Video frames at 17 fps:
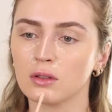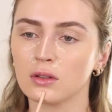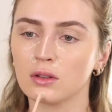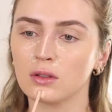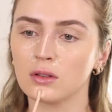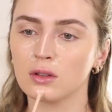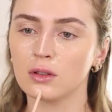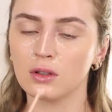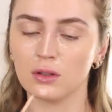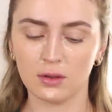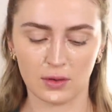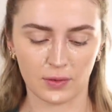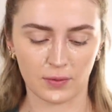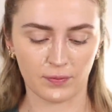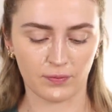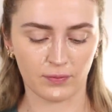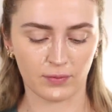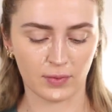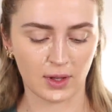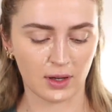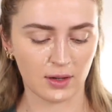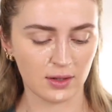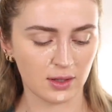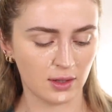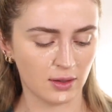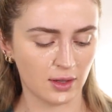Okay, cool.
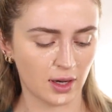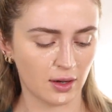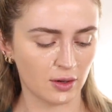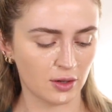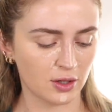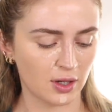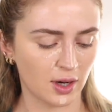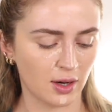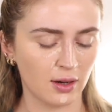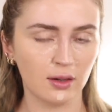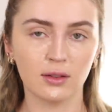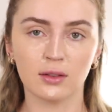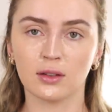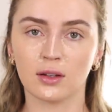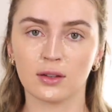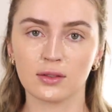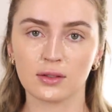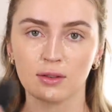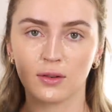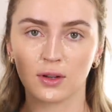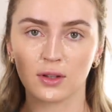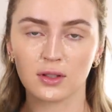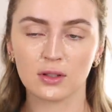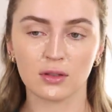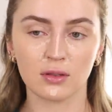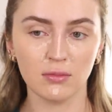There's the lighter shade. Also
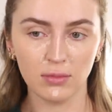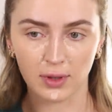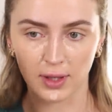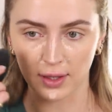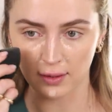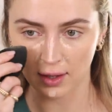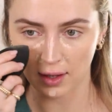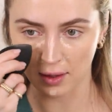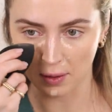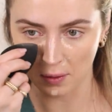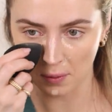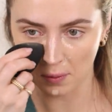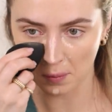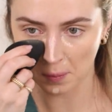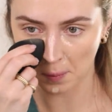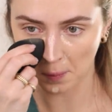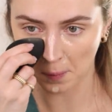going to blend that out.